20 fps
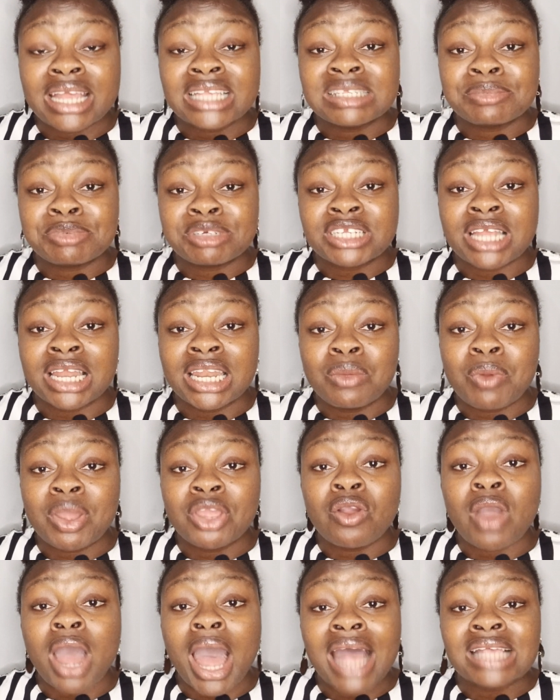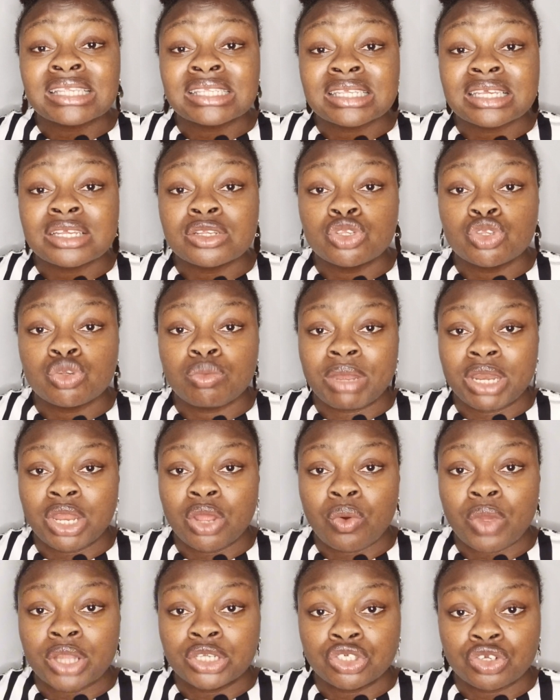especially when you're asking too many
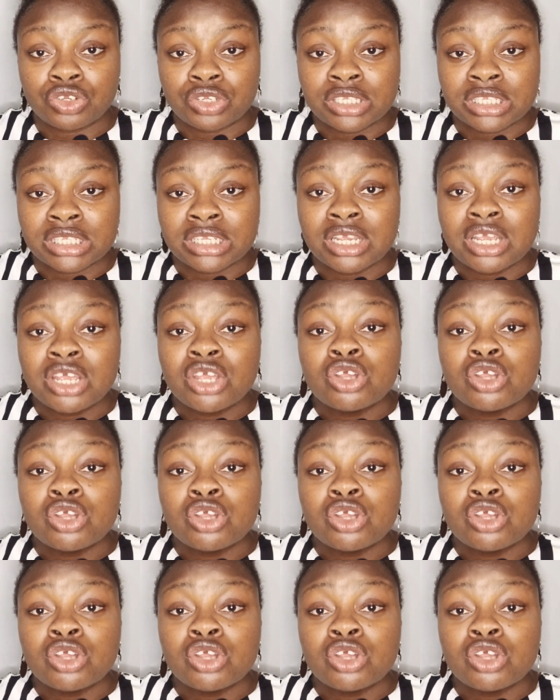questions.